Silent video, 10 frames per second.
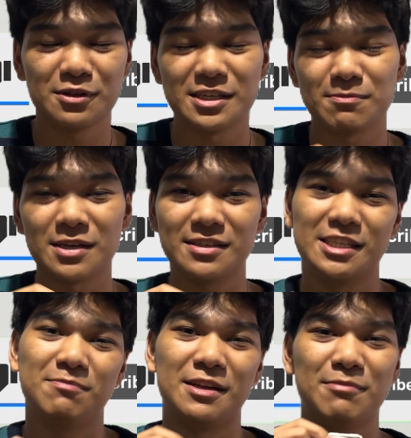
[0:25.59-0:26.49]
especially
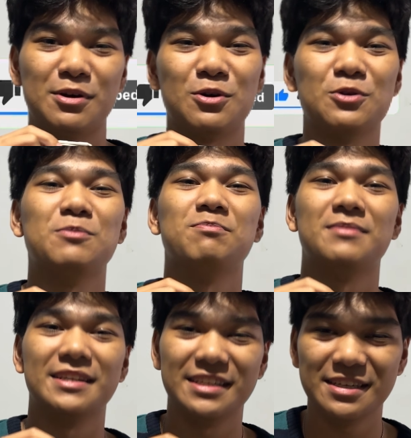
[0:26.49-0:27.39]
spending my own
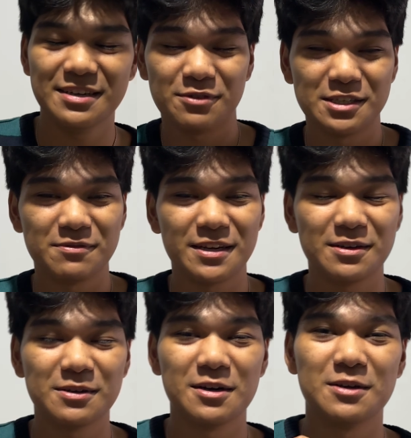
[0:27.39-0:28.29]
money for this video.